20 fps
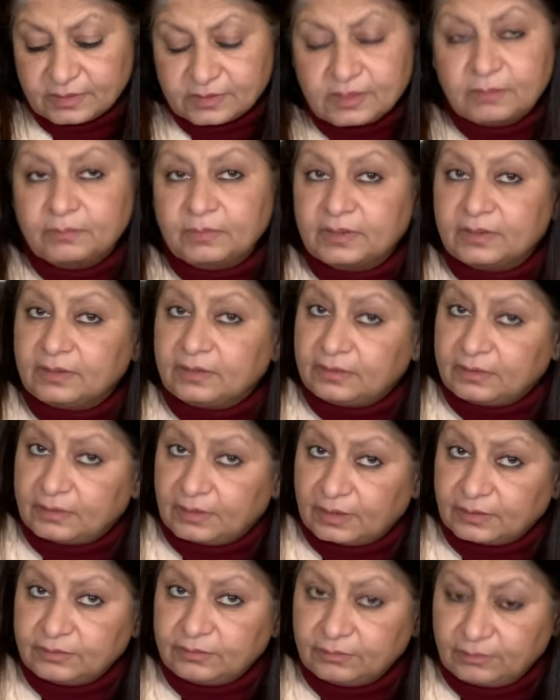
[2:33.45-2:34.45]
someone
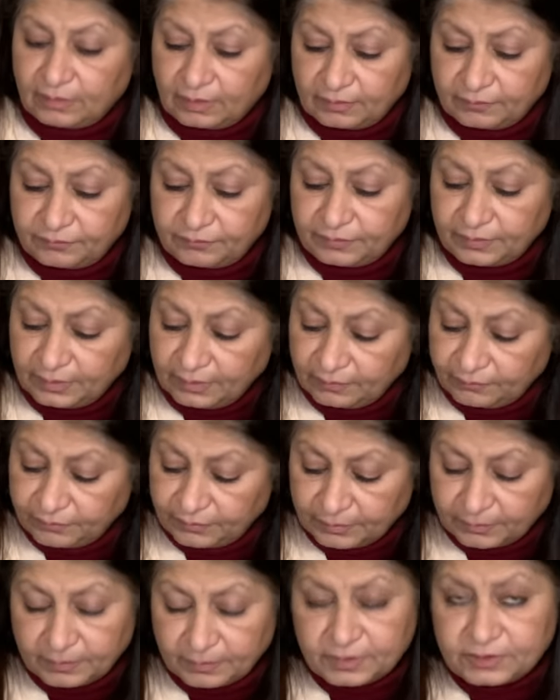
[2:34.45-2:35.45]
that you love really
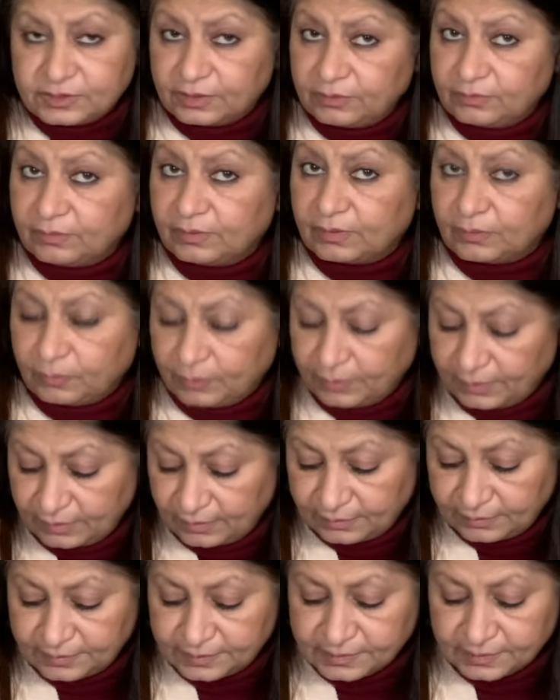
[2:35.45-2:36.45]
very much and you are with
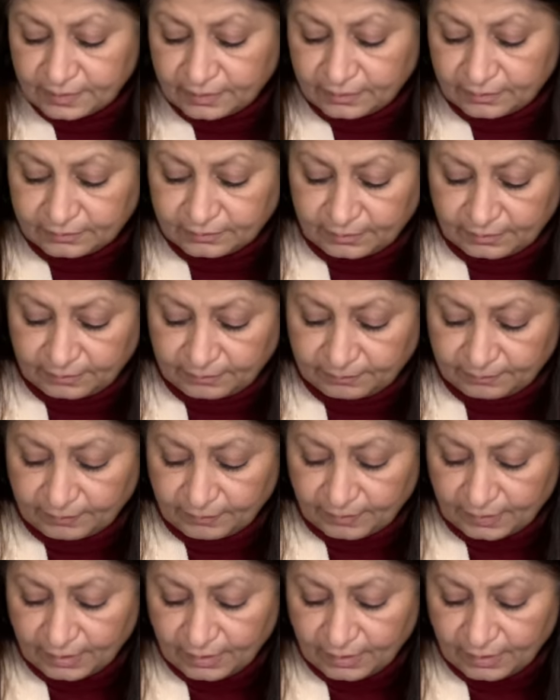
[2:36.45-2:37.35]
at this current time.